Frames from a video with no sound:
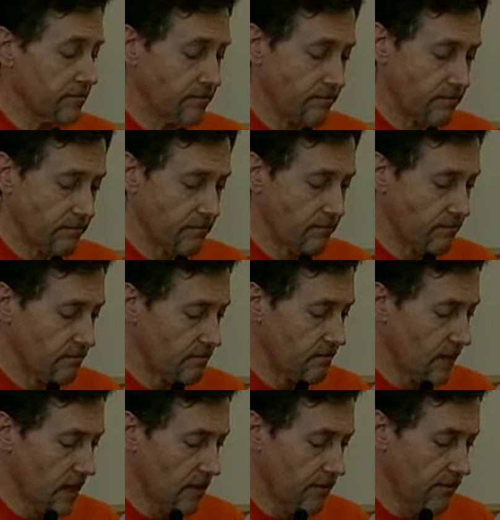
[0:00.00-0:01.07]
15 to
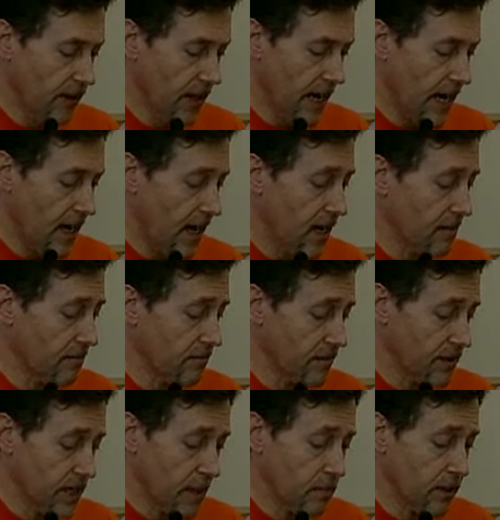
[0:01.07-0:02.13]
30 years, saying
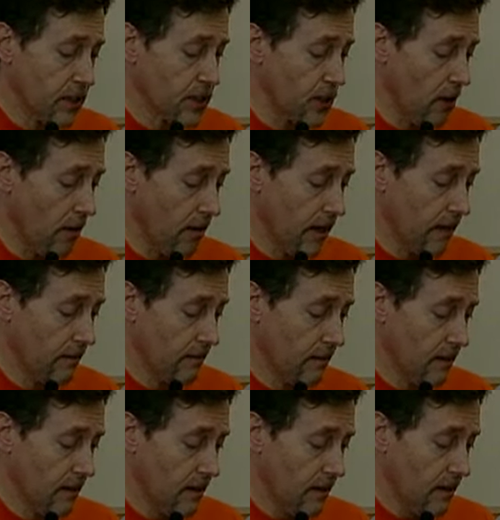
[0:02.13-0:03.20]
he robbed Tina
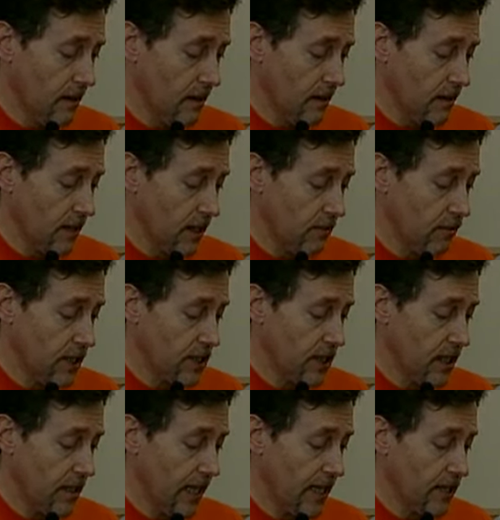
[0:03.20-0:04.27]
Anderson of her
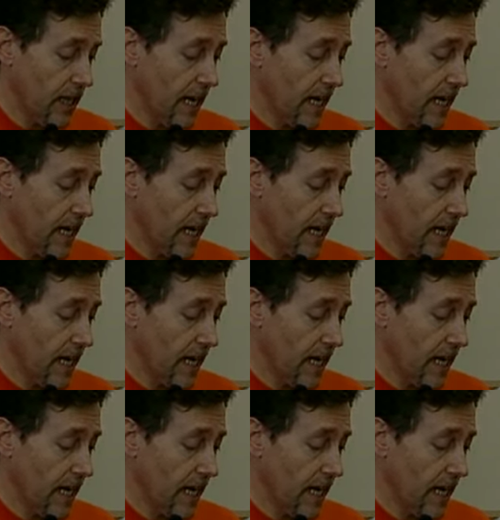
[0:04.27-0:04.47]
childhood.